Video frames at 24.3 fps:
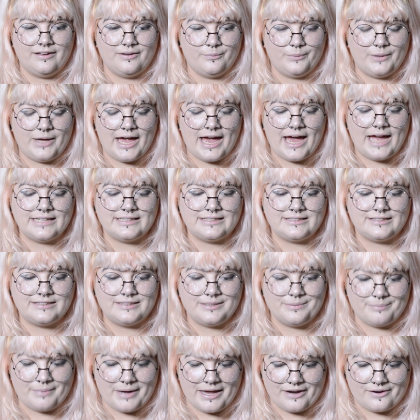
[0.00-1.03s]
we had
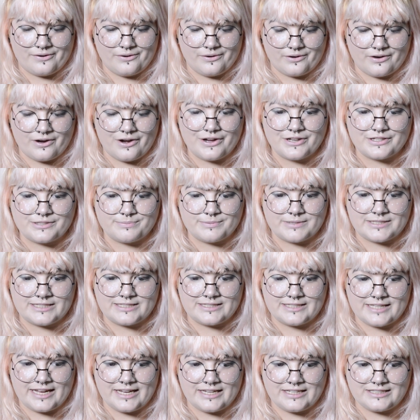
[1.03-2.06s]
the Microcosmos
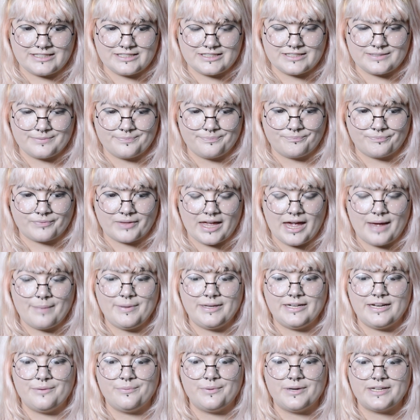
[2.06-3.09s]
stage. I
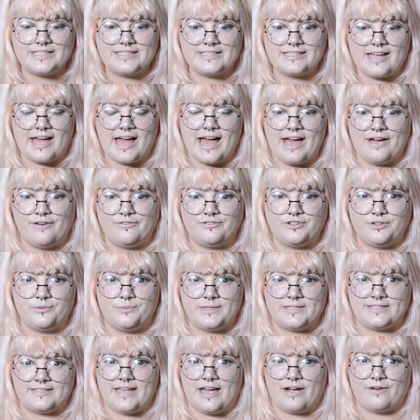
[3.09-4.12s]
mean, it was after
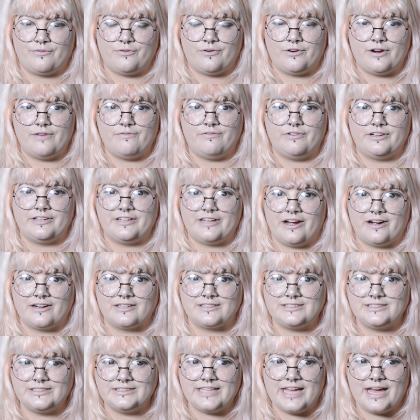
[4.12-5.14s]
we sang Forever
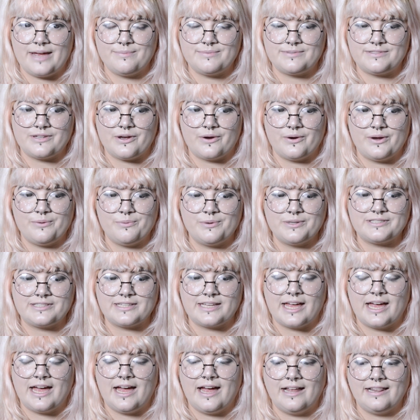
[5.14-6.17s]
Young to them, so it
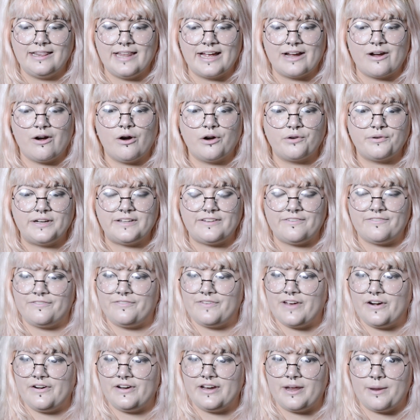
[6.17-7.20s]
was like already
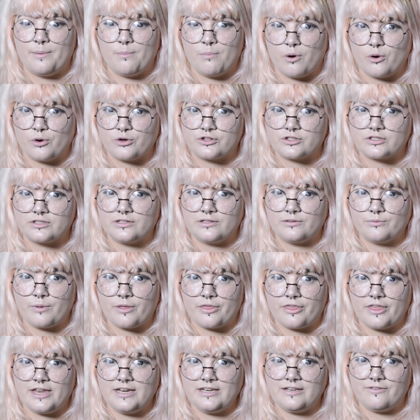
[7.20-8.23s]
very emotional
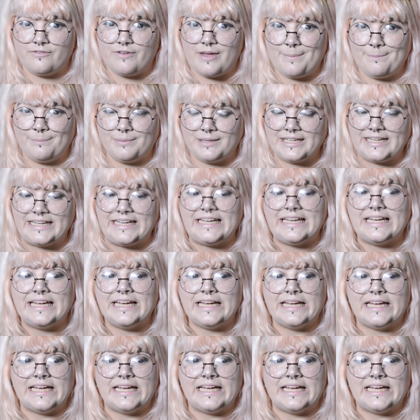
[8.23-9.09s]
within the Wembley.